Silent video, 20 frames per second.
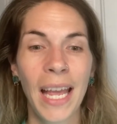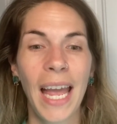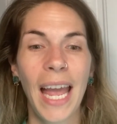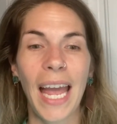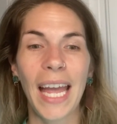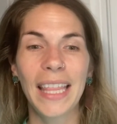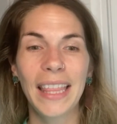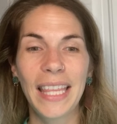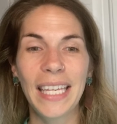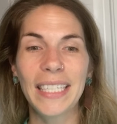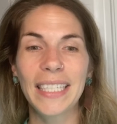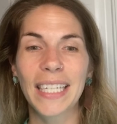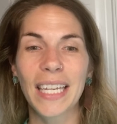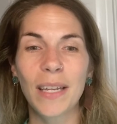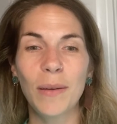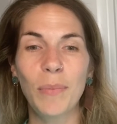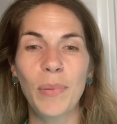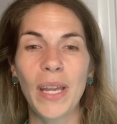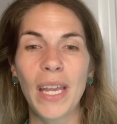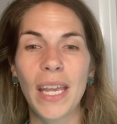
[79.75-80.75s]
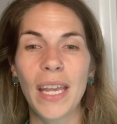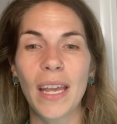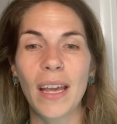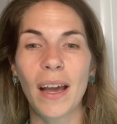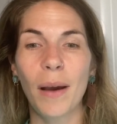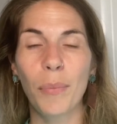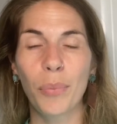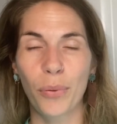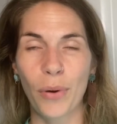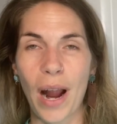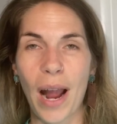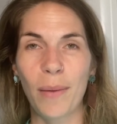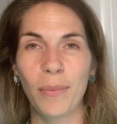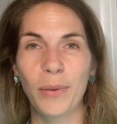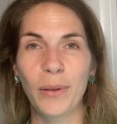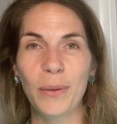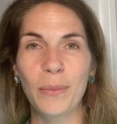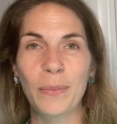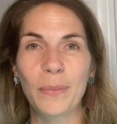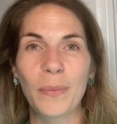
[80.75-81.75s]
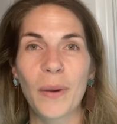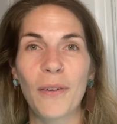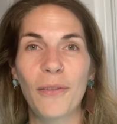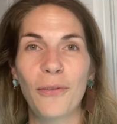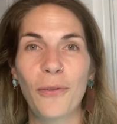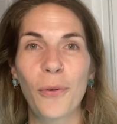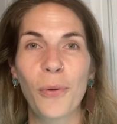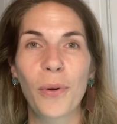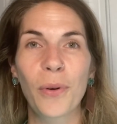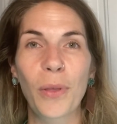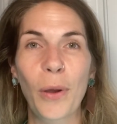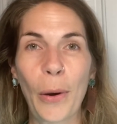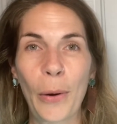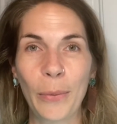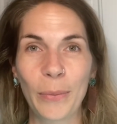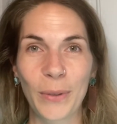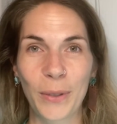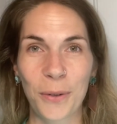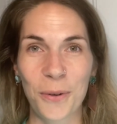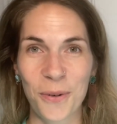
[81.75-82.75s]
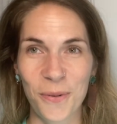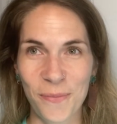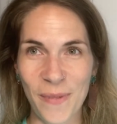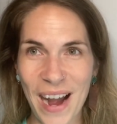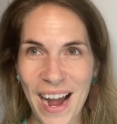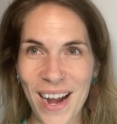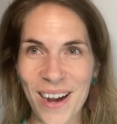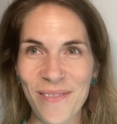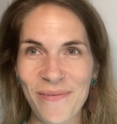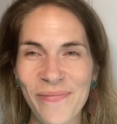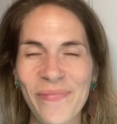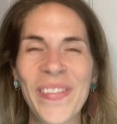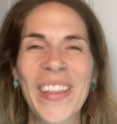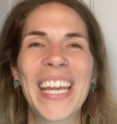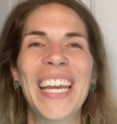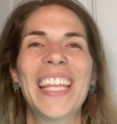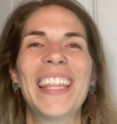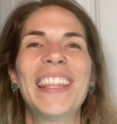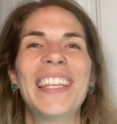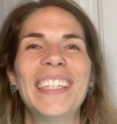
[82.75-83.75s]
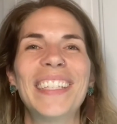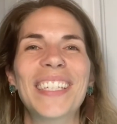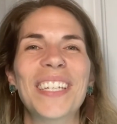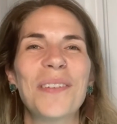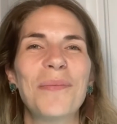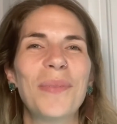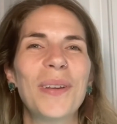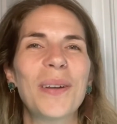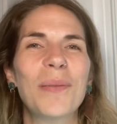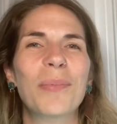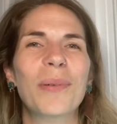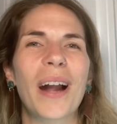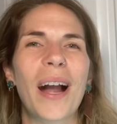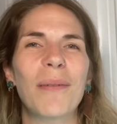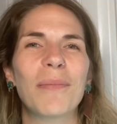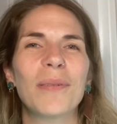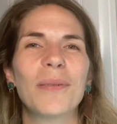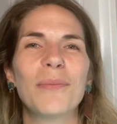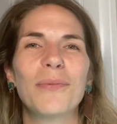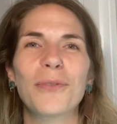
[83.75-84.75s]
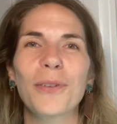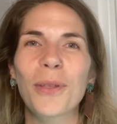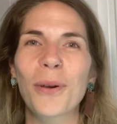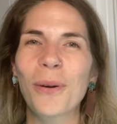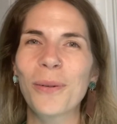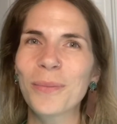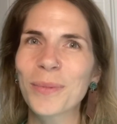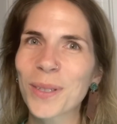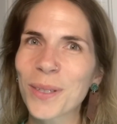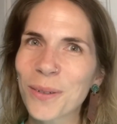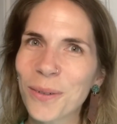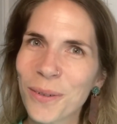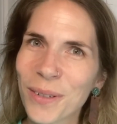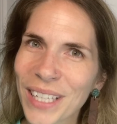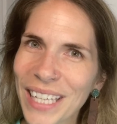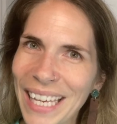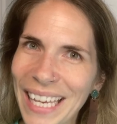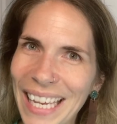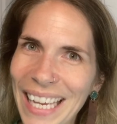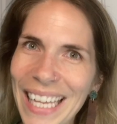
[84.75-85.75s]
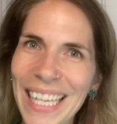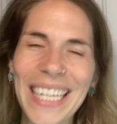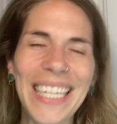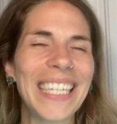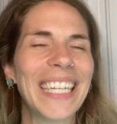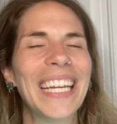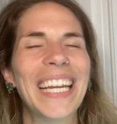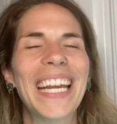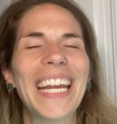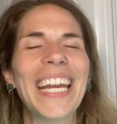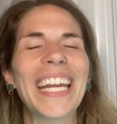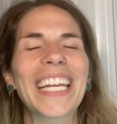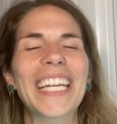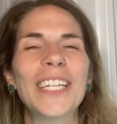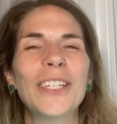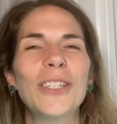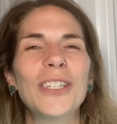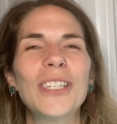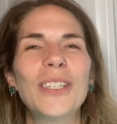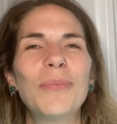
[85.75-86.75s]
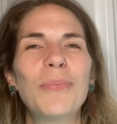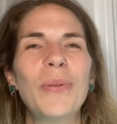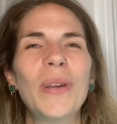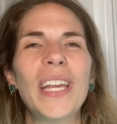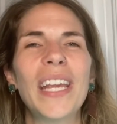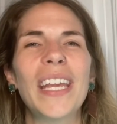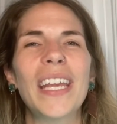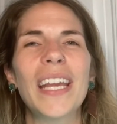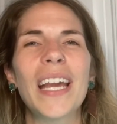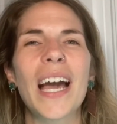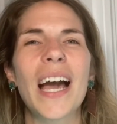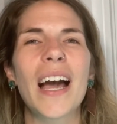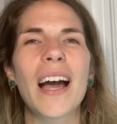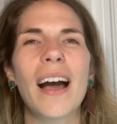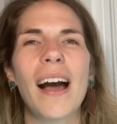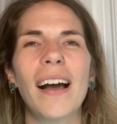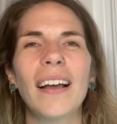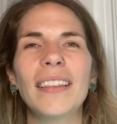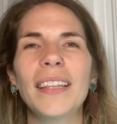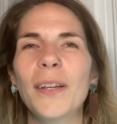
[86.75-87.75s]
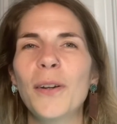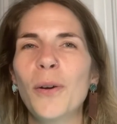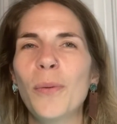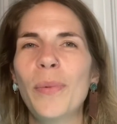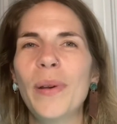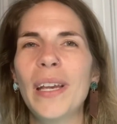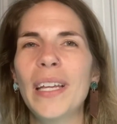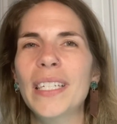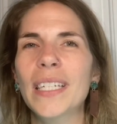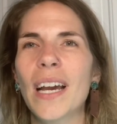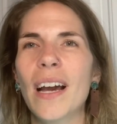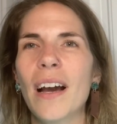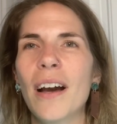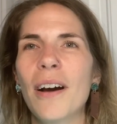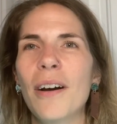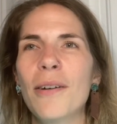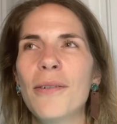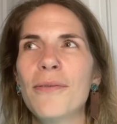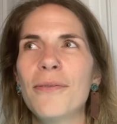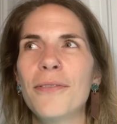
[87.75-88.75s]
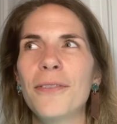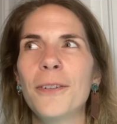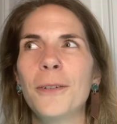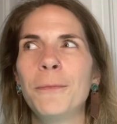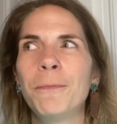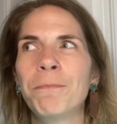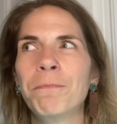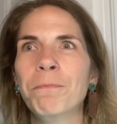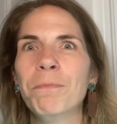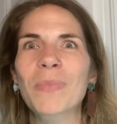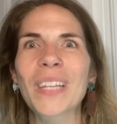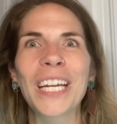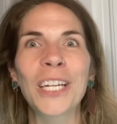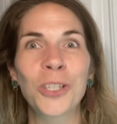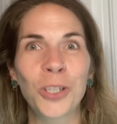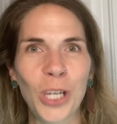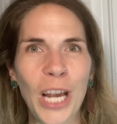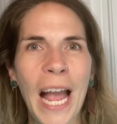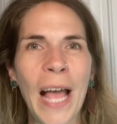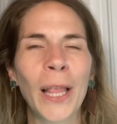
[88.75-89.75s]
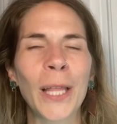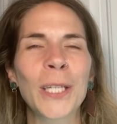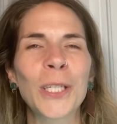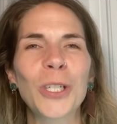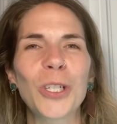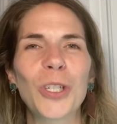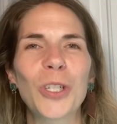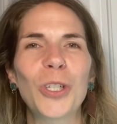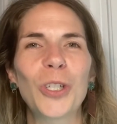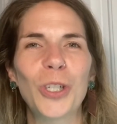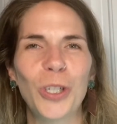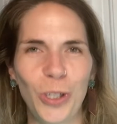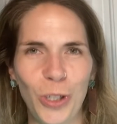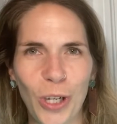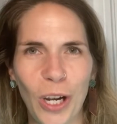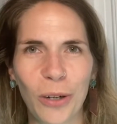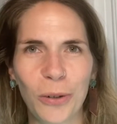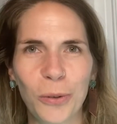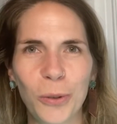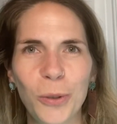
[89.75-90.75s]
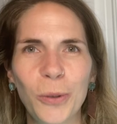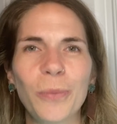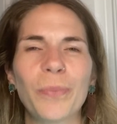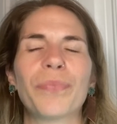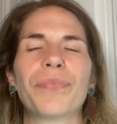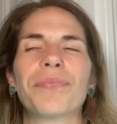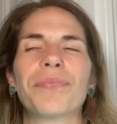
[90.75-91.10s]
And this can be a problem for the homeschool mom. This can be a problem for the homeschool kid. It can just be a little bit of a challenge to juggle.